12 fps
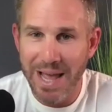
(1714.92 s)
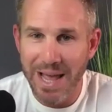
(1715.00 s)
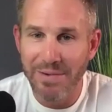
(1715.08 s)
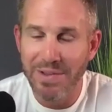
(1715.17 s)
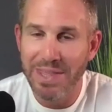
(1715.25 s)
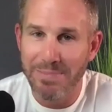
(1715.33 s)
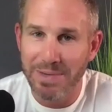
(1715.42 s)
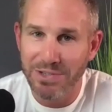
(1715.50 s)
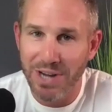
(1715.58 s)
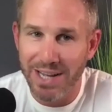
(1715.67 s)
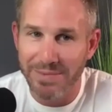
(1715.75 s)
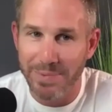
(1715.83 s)
everything but
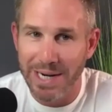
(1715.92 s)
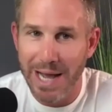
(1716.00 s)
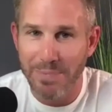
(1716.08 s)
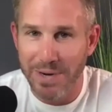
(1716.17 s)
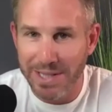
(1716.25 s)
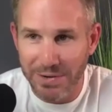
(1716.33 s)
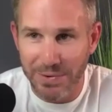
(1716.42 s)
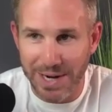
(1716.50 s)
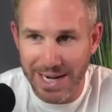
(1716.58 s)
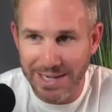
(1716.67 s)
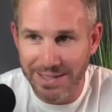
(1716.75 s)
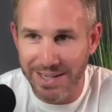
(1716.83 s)
but operate the
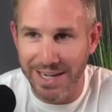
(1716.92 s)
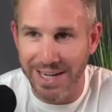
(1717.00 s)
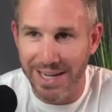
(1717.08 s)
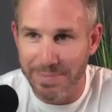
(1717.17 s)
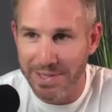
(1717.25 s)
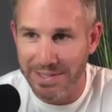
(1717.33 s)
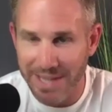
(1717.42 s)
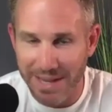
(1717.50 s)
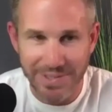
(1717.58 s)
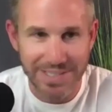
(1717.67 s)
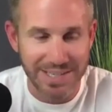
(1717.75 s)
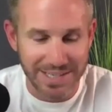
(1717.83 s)
crane uh, because
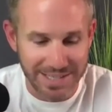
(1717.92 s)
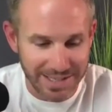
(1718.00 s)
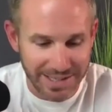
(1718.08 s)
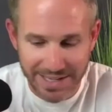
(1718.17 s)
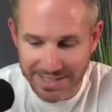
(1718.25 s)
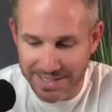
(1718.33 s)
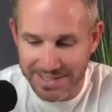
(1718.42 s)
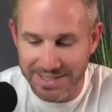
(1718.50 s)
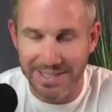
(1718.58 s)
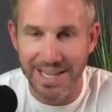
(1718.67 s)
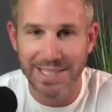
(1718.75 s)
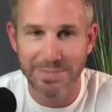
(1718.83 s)
obviously you need a license
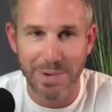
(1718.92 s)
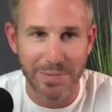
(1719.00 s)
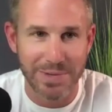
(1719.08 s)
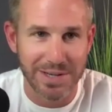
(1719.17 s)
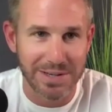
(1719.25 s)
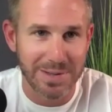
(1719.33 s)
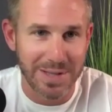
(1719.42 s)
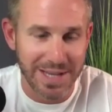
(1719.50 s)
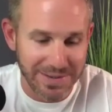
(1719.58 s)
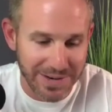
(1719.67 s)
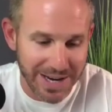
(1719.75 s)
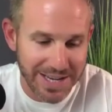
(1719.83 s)
and that's probably a good
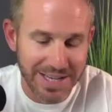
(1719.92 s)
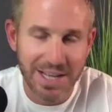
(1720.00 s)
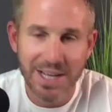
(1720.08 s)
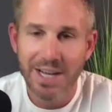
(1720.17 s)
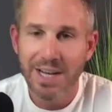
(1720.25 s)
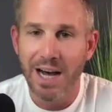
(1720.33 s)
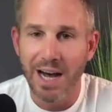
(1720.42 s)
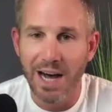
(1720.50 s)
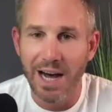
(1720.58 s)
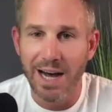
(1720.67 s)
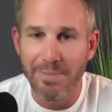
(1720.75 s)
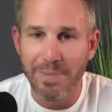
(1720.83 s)
thing, right?
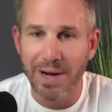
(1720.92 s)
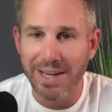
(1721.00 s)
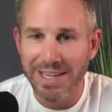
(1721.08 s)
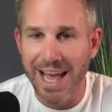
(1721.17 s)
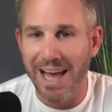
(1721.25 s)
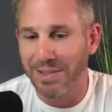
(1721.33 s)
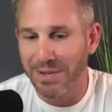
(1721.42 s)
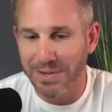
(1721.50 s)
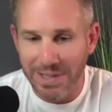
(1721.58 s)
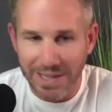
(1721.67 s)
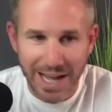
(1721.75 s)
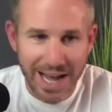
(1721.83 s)
Uh, but yeah, learned
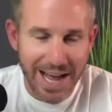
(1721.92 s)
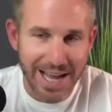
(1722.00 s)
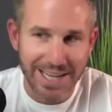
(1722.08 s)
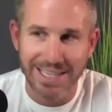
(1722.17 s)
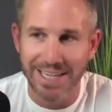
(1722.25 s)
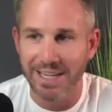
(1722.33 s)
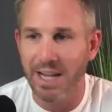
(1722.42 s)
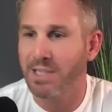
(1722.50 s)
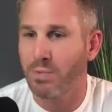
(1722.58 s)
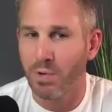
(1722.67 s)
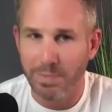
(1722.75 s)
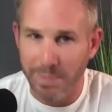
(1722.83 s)
a lot. I uh, got
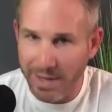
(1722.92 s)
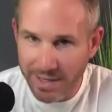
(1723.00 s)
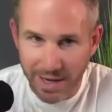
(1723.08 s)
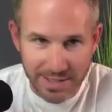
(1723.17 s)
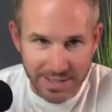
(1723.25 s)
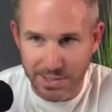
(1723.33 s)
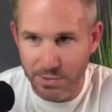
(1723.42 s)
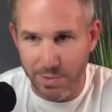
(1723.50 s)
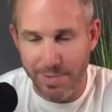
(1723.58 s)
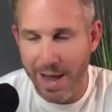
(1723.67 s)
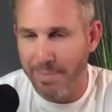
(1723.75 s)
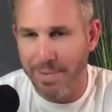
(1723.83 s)
to work with my cousins who are
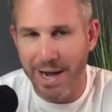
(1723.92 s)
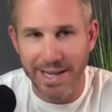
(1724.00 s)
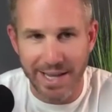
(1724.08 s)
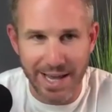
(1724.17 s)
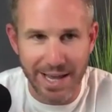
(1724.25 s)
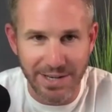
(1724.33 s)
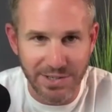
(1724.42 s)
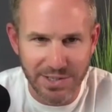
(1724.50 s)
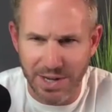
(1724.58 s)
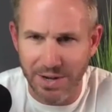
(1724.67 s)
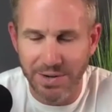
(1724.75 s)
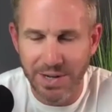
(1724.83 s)
about my age,
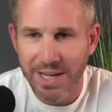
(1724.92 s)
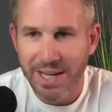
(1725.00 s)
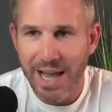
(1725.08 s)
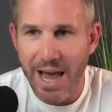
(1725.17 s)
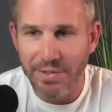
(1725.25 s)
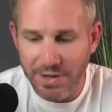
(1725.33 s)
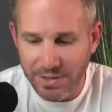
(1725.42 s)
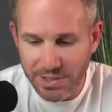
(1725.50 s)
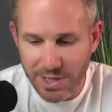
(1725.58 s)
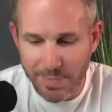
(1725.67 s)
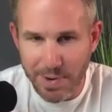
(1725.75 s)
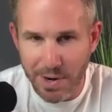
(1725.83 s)
so out there in the
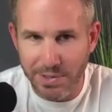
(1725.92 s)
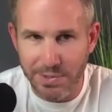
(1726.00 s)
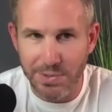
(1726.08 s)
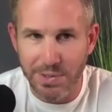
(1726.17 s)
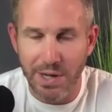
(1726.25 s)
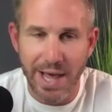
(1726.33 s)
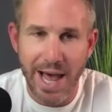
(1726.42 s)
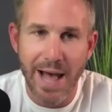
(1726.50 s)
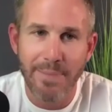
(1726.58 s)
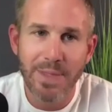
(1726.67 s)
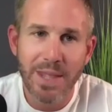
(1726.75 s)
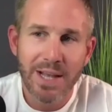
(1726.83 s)
shipyard doing all
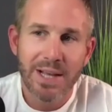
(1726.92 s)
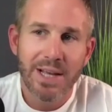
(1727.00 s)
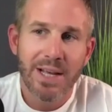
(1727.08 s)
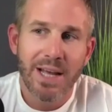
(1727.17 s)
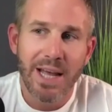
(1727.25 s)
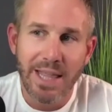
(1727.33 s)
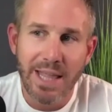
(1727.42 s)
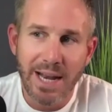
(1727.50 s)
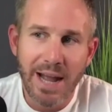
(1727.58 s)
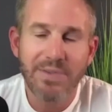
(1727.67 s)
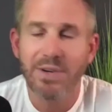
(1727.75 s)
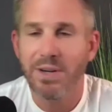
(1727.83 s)
that. And then
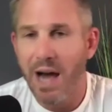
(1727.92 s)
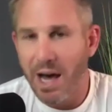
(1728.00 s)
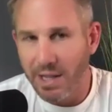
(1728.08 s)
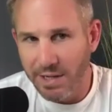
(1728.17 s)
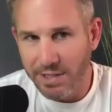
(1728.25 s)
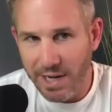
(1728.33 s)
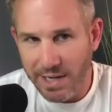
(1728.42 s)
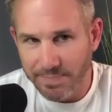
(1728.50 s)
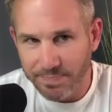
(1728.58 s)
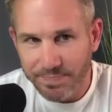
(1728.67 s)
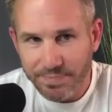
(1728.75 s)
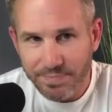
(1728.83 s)
after college, I
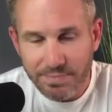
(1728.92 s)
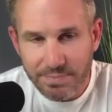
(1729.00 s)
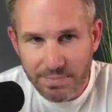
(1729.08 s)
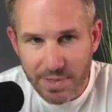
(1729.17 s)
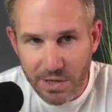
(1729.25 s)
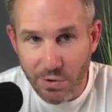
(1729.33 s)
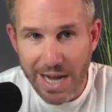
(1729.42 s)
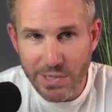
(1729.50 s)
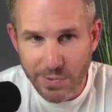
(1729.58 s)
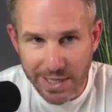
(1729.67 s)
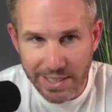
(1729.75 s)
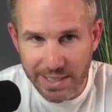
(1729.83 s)

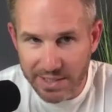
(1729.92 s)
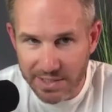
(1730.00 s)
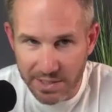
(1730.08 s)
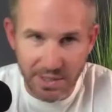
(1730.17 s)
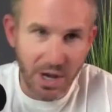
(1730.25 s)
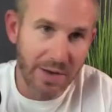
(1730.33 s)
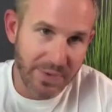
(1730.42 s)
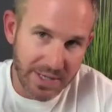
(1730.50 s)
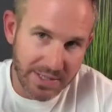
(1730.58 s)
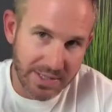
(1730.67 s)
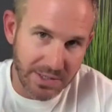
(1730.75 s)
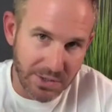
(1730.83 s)
graduated into the
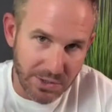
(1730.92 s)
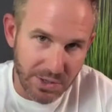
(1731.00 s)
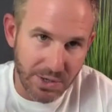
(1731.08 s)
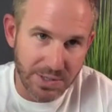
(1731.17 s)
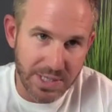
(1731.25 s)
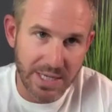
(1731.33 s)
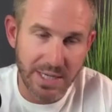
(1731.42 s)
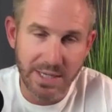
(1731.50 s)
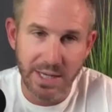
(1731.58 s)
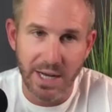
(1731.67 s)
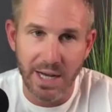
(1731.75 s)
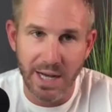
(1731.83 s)
office in New Jersey.
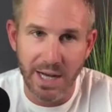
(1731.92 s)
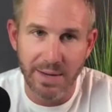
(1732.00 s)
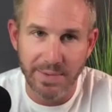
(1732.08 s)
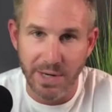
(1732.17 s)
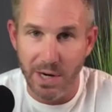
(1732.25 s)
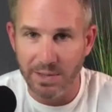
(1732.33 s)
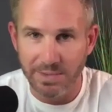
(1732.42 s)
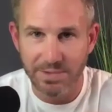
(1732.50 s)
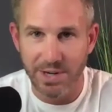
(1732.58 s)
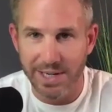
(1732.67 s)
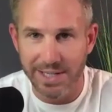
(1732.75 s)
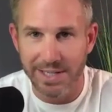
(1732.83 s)
Um, you know,
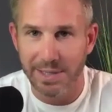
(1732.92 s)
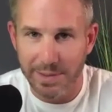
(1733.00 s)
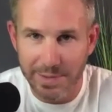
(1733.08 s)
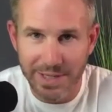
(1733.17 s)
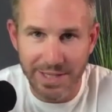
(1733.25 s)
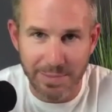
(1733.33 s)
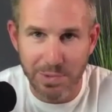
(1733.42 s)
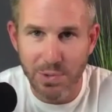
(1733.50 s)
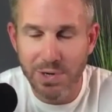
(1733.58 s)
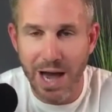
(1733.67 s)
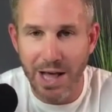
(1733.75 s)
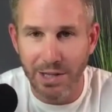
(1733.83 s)
traded in the, in the blue
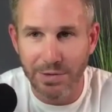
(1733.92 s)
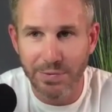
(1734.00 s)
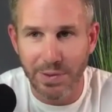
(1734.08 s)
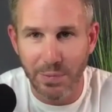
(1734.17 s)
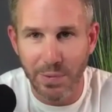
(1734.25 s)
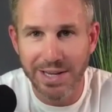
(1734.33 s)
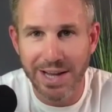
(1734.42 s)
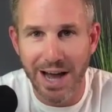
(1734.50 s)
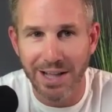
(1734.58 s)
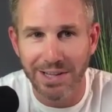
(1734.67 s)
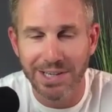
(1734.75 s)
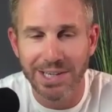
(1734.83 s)
collar for the white
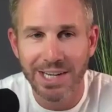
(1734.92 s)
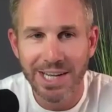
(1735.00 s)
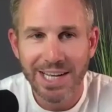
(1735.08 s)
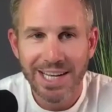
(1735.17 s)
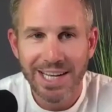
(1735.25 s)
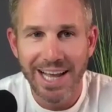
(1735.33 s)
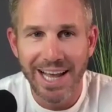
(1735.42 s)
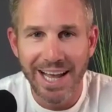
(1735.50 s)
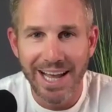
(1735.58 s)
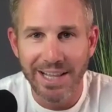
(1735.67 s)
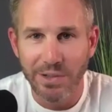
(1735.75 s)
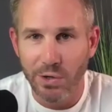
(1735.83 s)
collar,
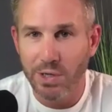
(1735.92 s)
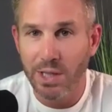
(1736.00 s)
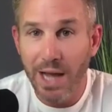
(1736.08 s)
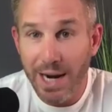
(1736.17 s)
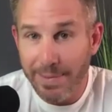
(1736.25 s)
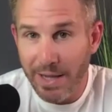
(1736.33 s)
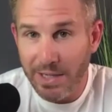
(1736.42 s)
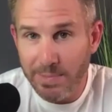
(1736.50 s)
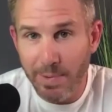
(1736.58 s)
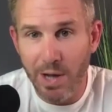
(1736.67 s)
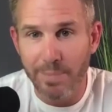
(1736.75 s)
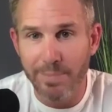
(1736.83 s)
and learned a lot about
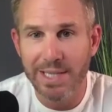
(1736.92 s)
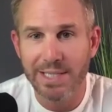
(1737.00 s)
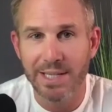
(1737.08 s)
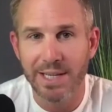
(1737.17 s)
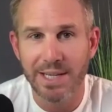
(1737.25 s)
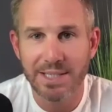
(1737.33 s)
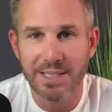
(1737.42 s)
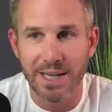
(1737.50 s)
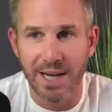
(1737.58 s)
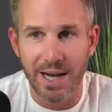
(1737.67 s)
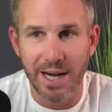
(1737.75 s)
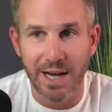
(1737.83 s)
small business,
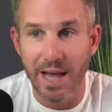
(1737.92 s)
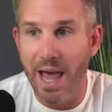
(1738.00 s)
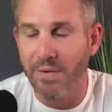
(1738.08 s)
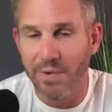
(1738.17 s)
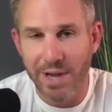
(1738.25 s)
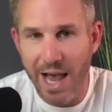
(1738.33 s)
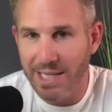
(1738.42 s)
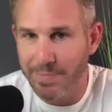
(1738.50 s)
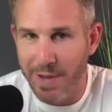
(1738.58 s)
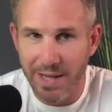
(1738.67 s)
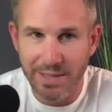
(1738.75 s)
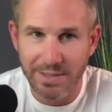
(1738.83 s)
uh, every
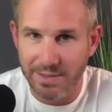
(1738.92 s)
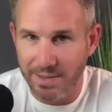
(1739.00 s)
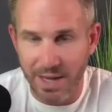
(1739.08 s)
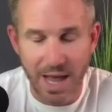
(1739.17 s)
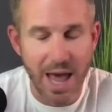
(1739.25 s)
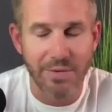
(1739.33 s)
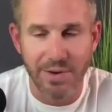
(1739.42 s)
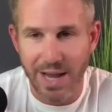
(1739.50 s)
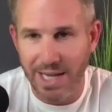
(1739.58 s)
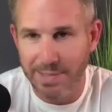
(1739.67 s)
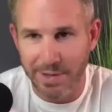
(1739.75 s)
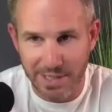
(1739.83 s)
aspect, you know, every
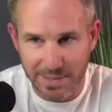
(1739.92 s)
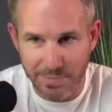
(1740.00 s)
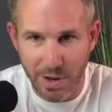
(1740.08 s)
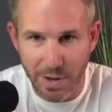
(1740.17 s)
aspect of small